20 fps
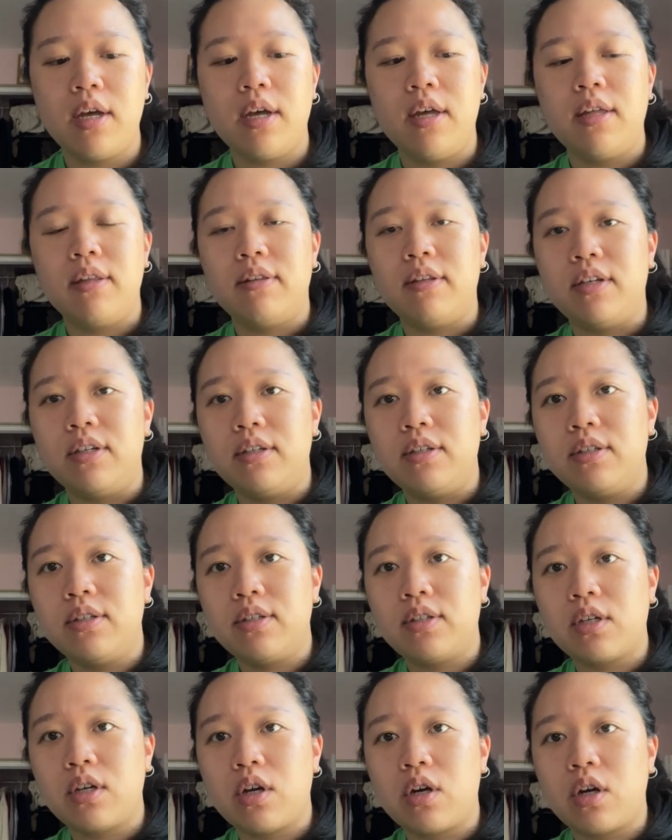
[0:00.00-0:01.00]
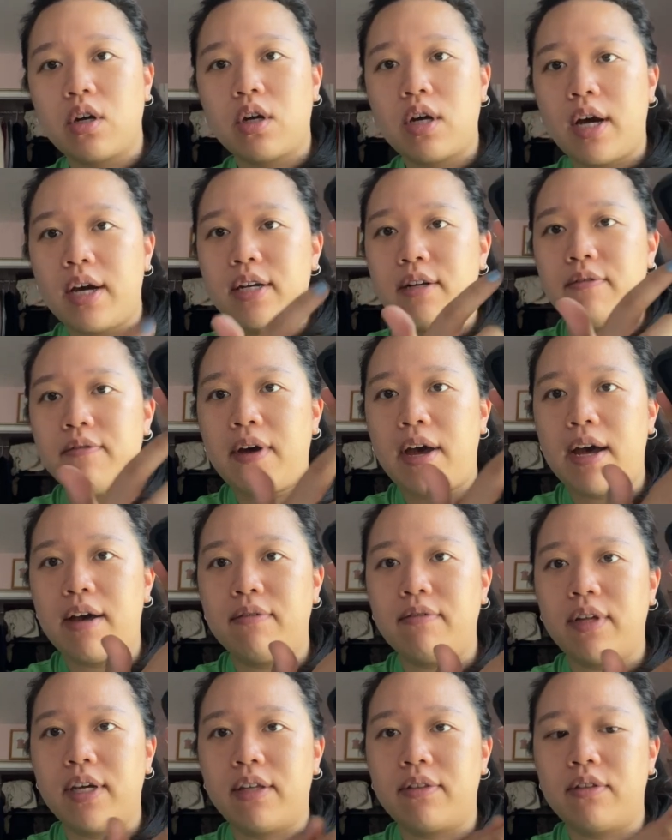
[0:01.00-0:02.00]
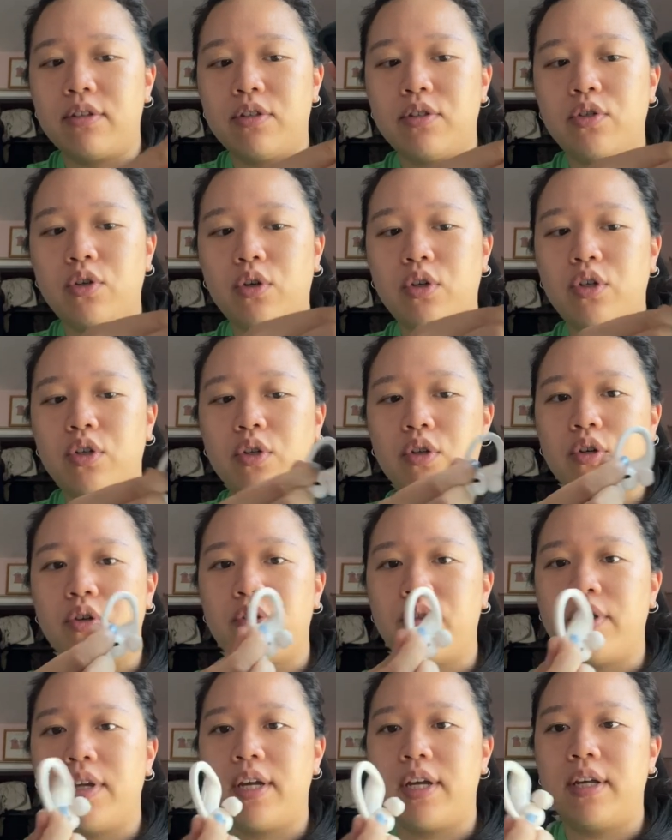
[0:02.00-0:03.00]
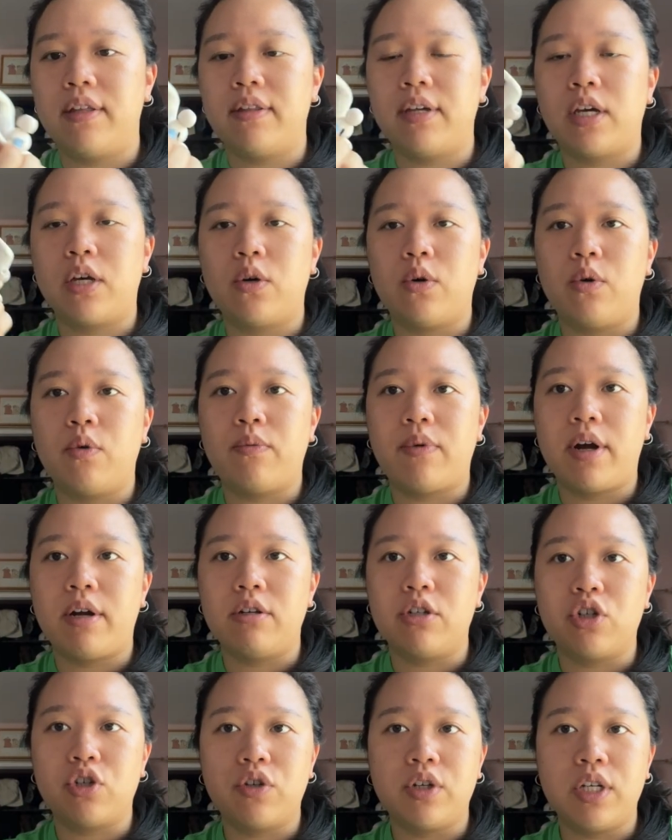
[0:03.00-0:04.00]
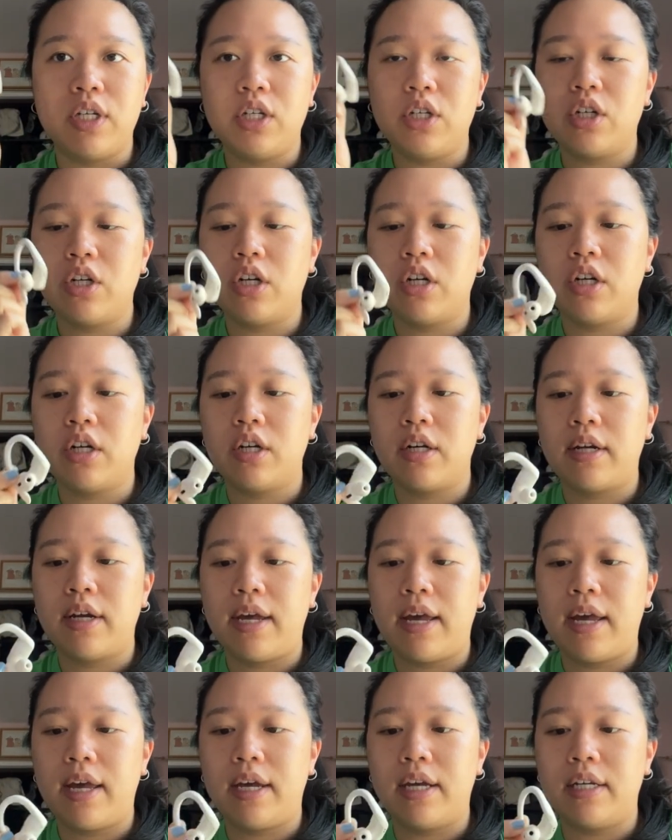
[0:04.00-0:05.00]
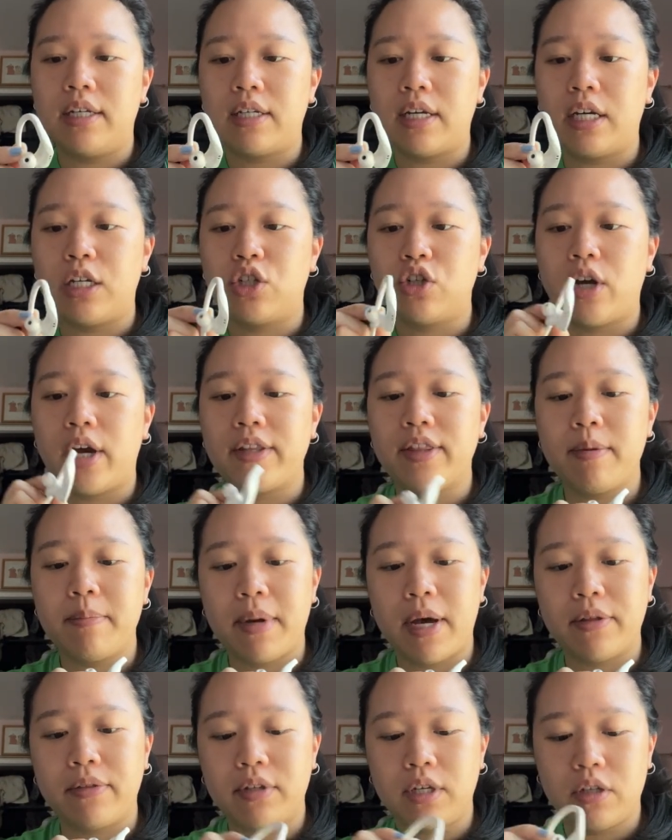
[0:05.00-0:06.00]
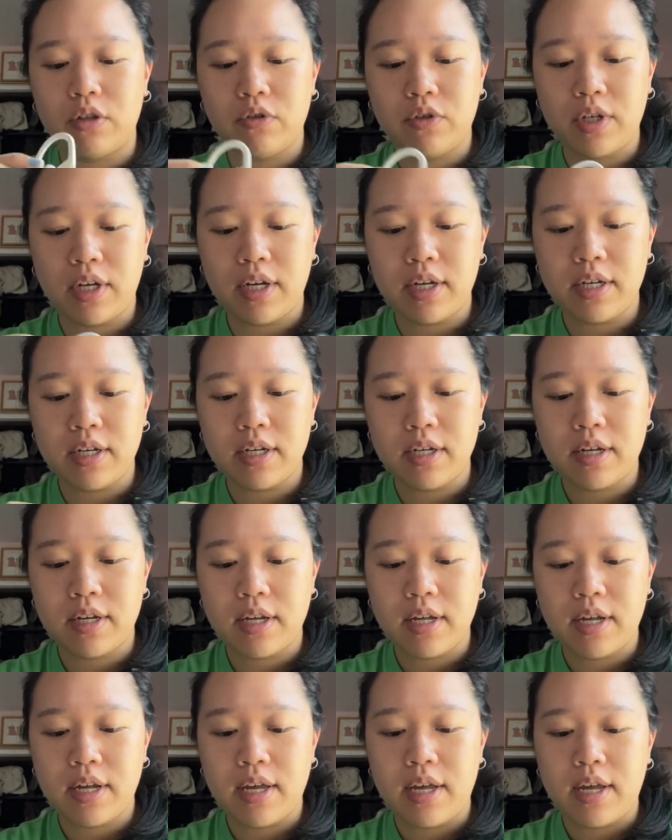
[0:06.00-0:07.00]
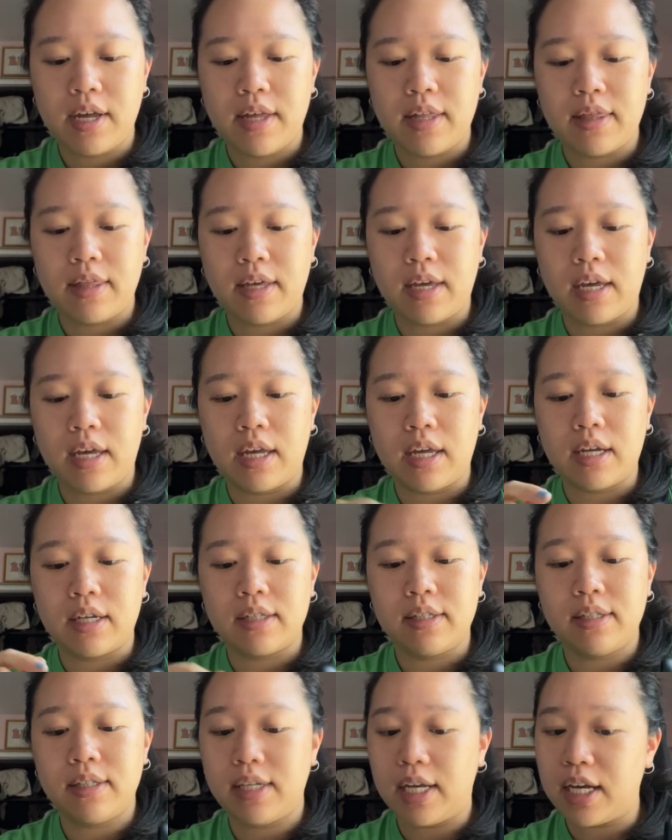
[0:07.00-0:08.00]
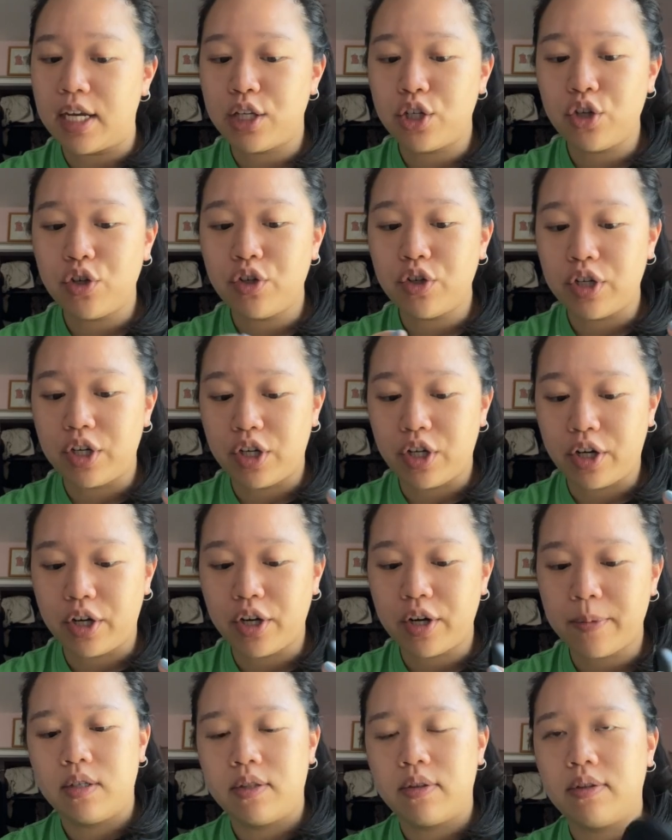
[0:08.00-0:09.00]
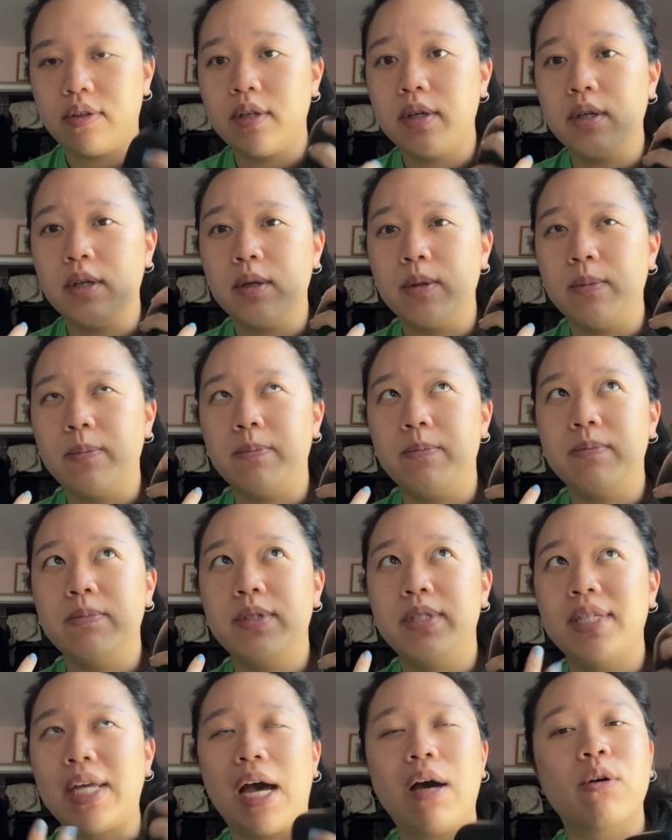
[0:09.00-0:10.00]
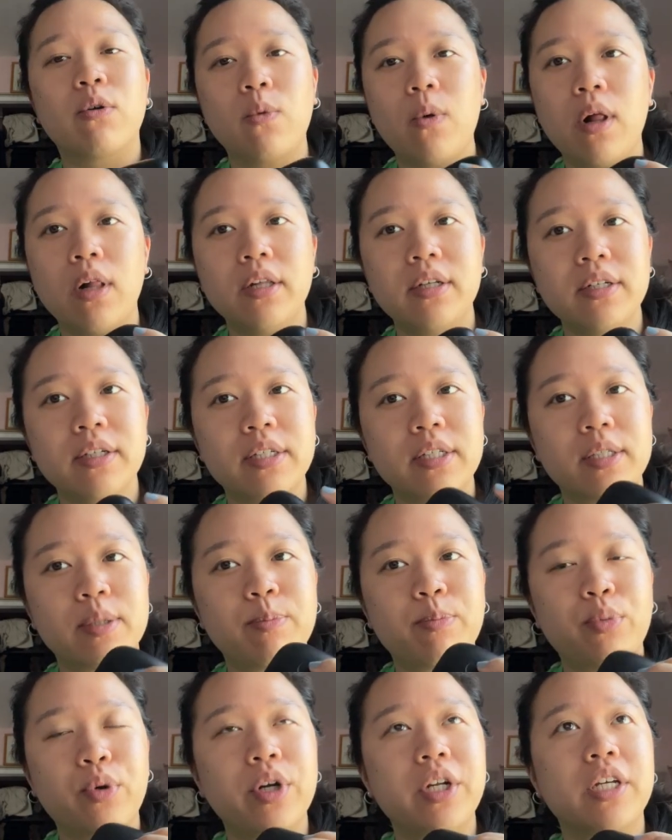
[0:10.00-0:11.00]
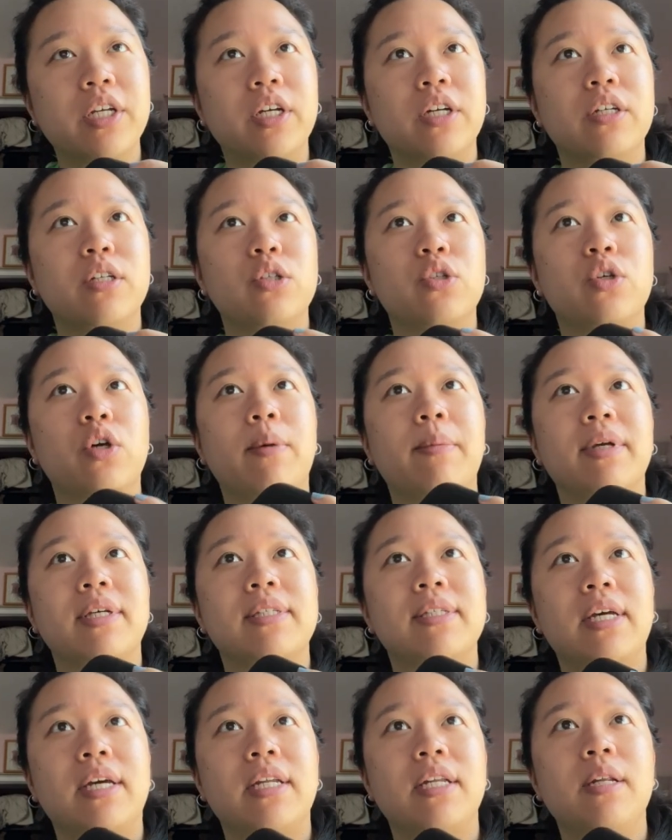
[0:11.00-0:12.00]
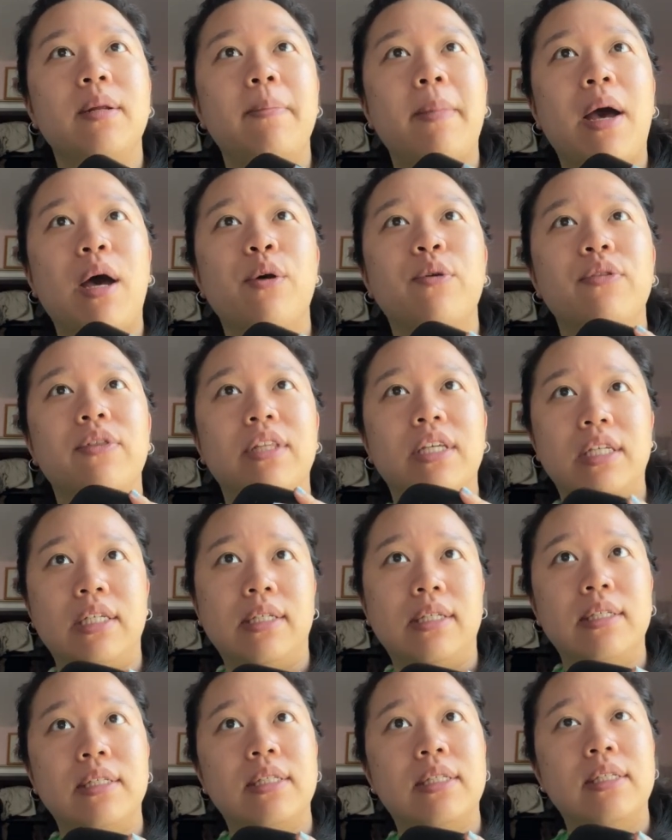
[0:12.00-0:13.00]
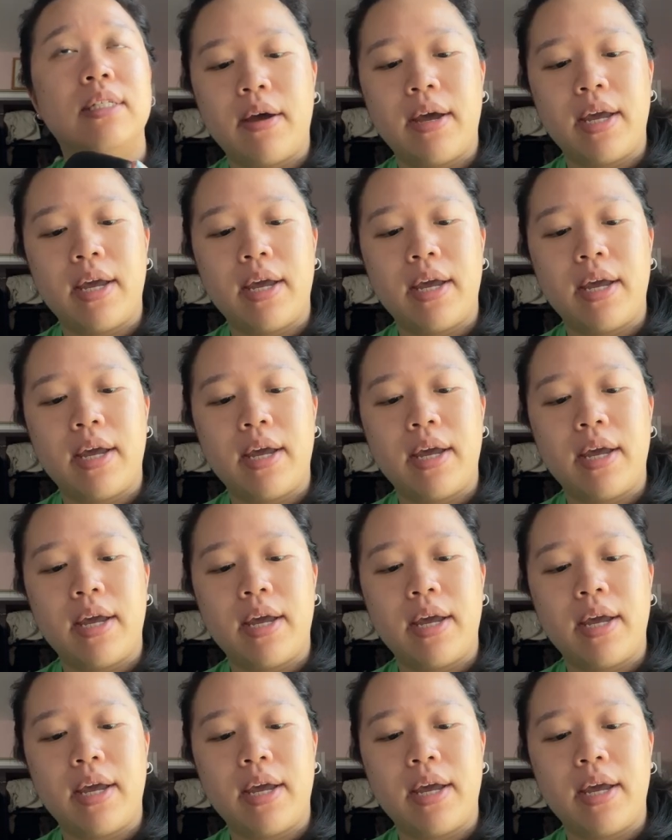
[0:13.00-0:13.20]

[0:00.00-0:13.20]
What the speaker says: These kind of have like the circular thing that go around your ear, and I tried them out the other day. They stay in your ear. The sound quality is pretty good, so I'm excited about these.